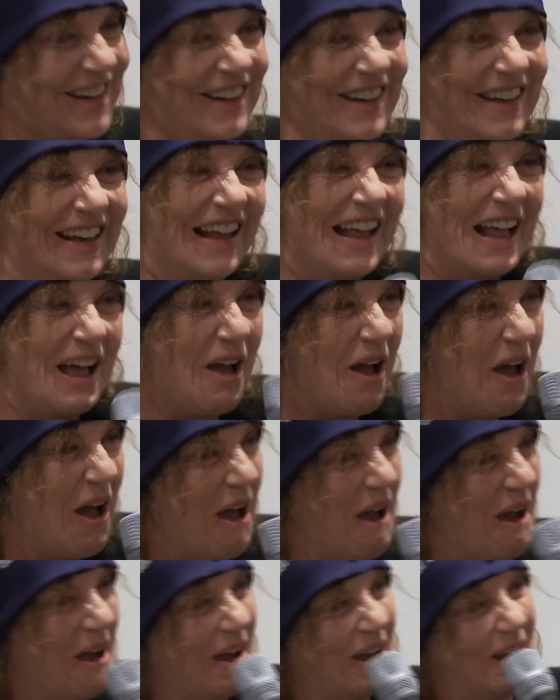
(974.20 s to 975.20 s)
won't
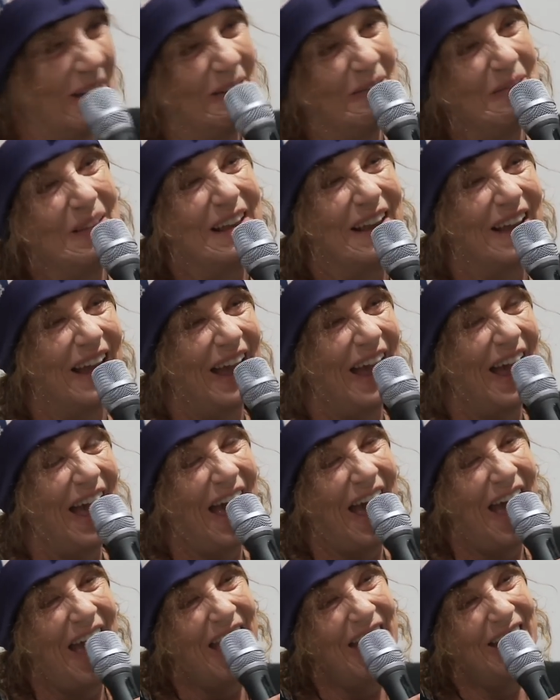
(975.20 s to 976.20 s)
like it.
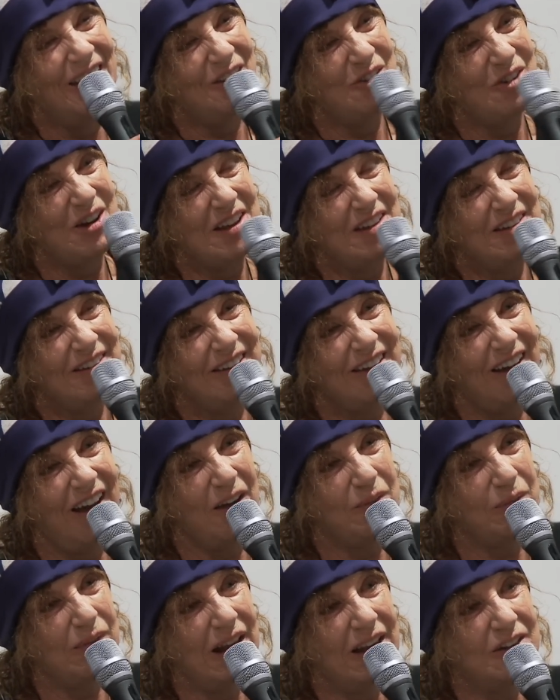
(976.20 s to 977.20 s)
Anyway,
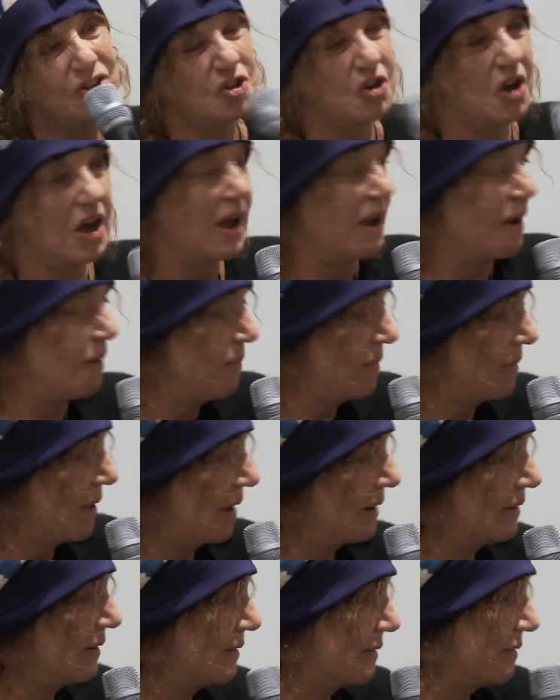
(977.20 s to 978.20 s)
I'm glad you came.
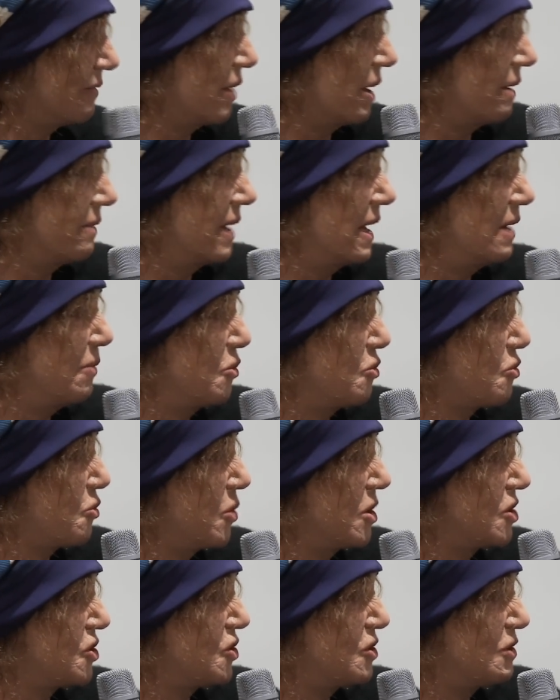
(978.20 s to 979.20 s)
And any more
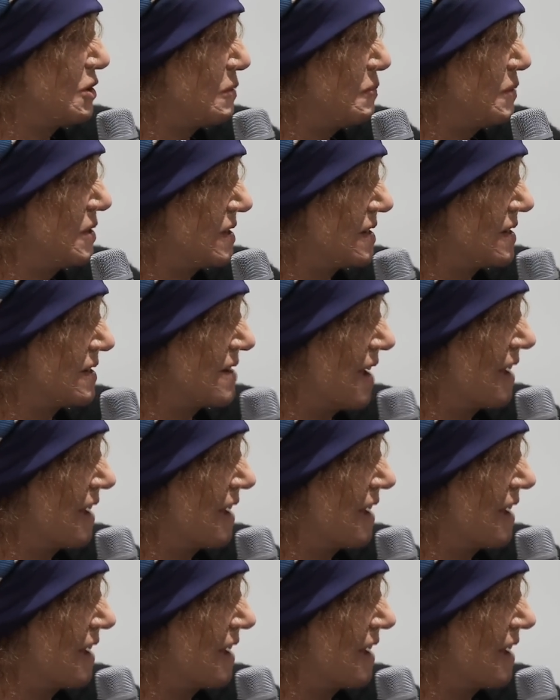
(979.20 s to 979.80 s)
questions, Mr.